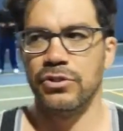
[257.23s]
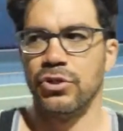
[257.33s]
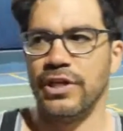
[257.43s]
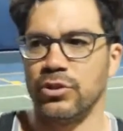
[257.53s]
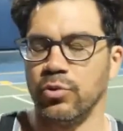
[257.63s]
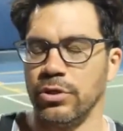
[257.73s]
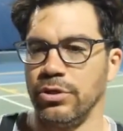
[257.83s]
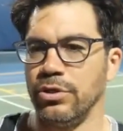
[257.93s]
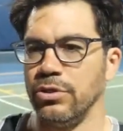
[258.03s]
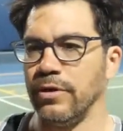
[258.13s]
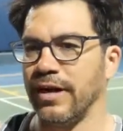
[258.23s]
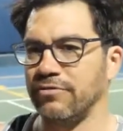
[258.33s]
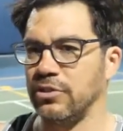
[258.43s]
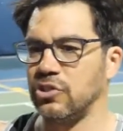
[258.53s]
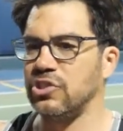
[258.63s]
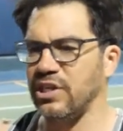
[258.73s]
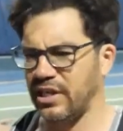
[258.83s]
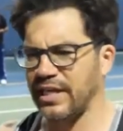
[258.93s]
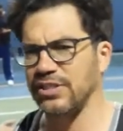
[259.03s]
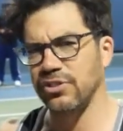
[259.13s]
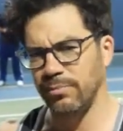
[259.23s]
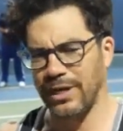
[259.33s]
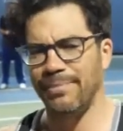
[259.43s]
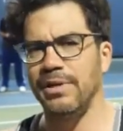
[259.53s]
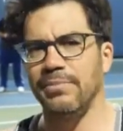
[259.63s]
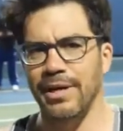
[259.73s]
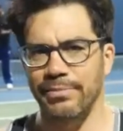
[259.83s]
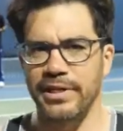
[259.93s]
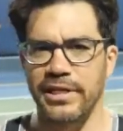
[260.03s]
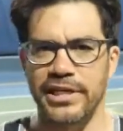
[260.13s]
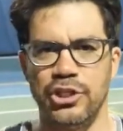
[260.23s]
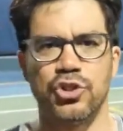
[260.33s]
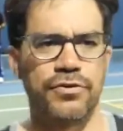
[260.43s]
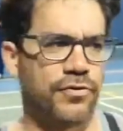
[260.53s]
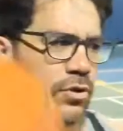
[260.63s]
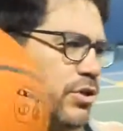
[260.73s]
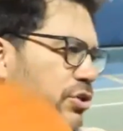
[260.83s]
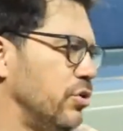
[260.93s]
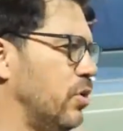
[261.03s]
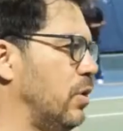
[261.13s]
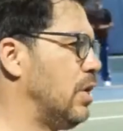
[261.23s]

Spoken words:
So that's where you have to sit. That's what I mean by being introverted, you know?